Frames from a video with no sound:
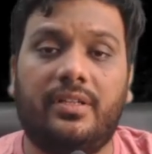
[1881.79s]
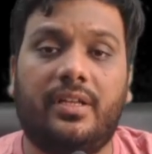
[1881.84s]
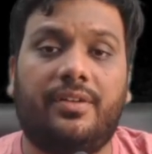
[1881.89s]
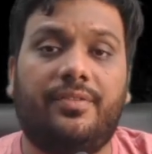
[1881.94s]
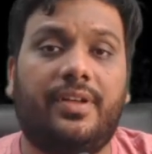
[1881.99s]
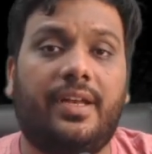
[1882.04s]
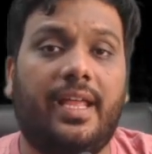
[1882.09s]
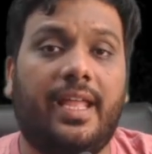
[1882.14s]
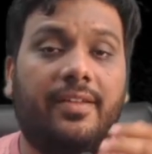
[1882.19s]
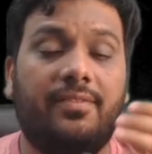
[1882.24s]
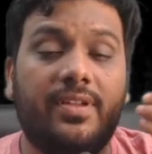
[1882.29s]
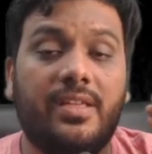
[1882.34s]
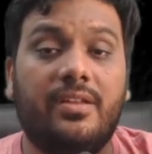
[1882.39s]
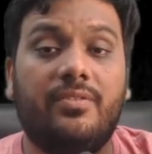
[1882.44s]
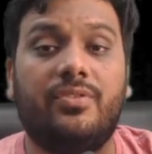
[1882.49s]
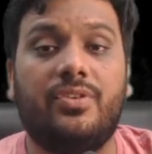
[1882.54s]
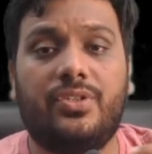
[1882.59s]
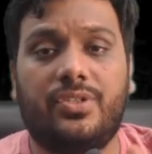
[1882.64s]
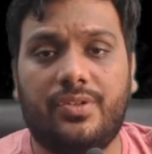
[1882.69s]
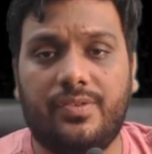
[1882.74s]
There were heavy
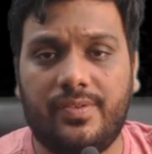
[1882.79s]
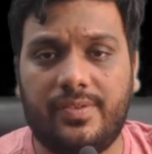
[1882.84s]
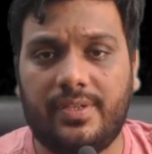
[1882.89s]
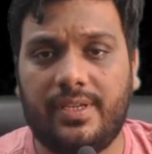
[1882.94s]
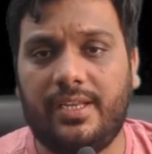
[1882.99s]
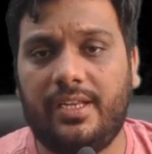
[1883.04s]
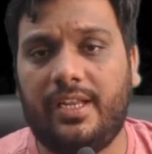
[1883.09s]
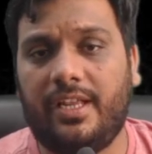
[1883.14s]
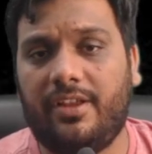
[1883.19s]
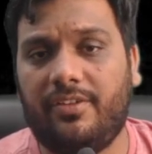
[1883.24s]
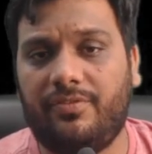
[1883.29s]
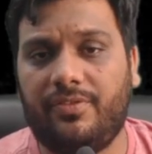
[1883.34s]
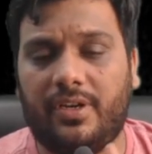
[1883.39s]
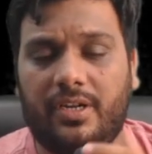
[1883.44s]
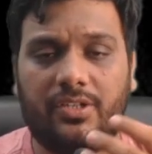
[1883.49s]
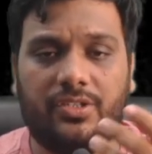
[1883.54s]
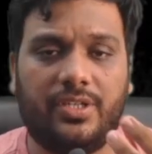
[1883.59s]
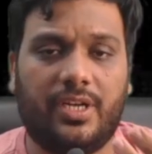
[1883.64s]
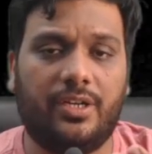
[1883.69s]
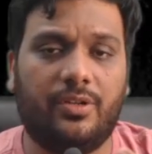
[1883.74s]
revisions in
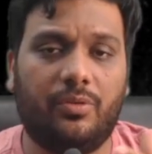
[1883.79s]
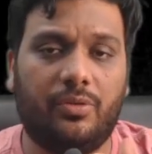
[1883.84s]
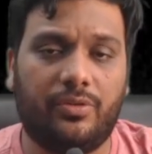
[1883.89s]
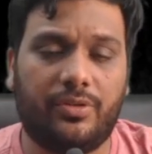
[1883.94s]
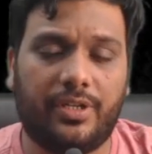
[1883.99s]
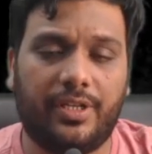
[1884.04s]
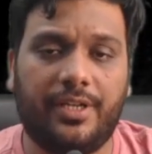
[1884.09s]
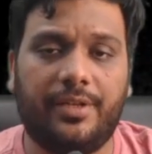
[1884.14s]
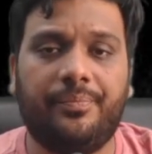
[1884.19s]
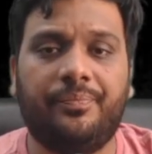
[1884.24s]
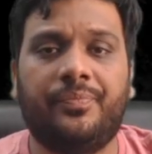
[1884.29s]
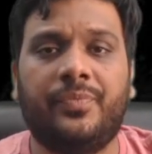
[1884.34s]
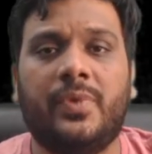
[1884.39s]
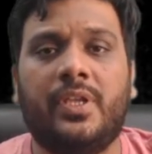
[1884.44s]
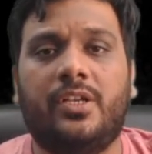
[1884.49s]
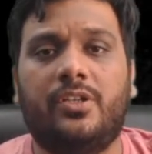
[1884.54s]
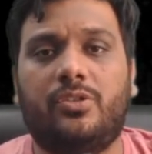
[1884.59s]
FR schedule 3,